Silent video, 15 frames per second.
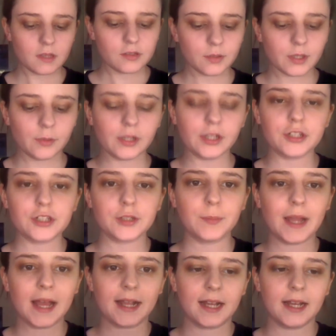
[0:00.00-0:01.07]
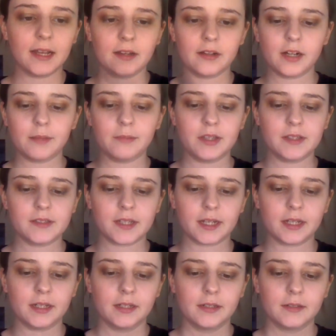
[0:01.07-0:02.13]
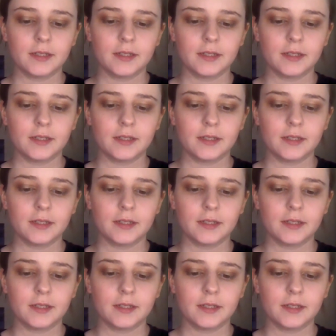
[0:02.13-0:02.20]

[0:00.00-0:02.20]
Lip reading: So what you want to do, black eyeliner, I'm using